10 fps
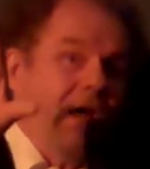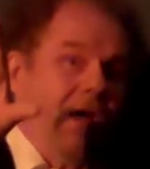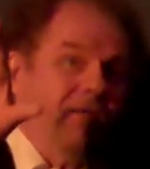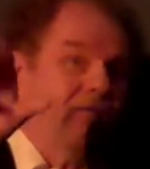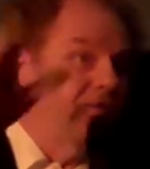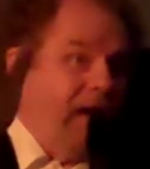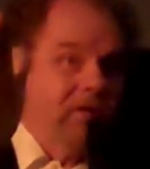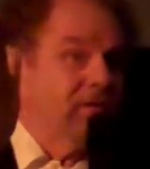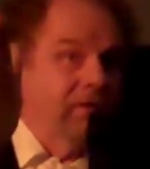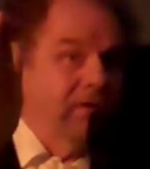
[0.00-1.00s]
And
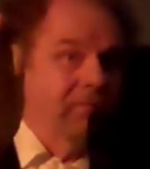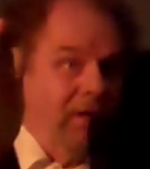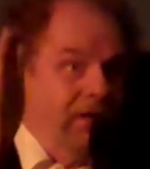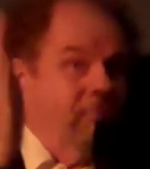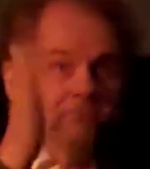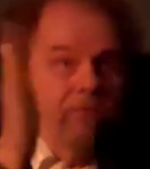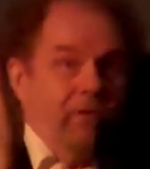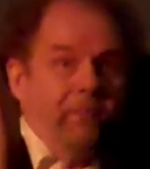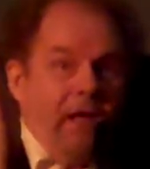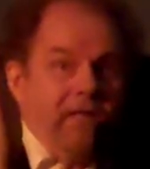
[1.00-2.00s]
fashion to me
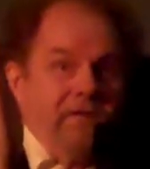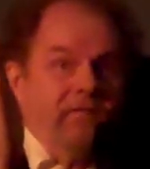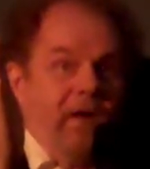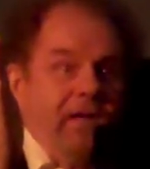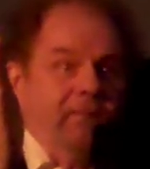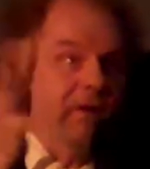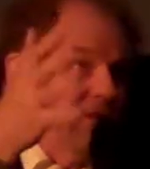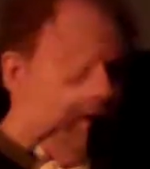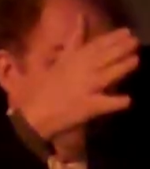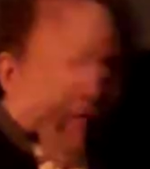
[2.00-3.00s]
remains
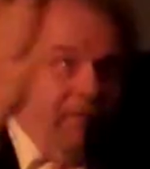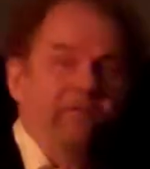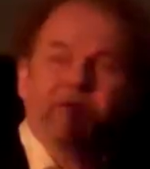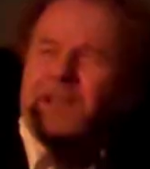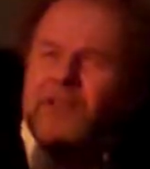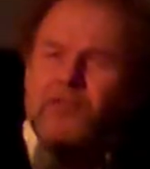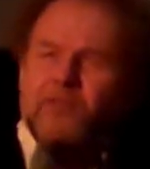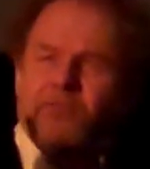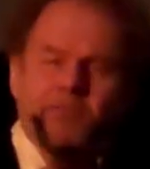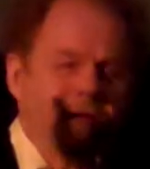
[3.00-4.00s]
vibrant, under
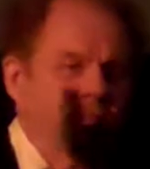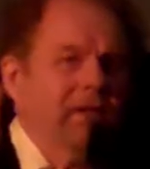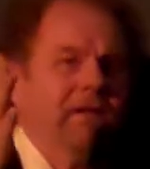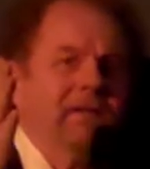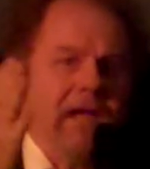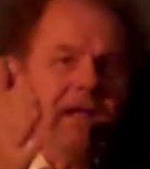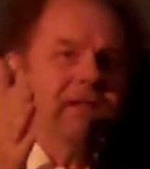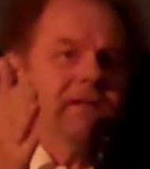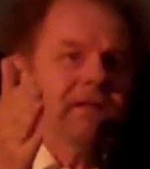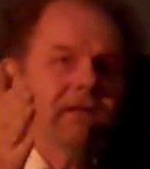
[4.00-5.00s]
incredibly
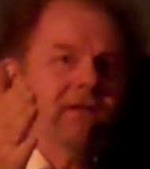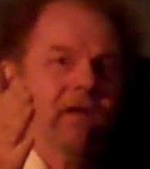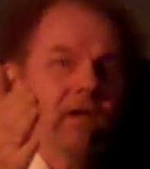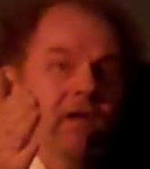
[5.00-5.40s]
talented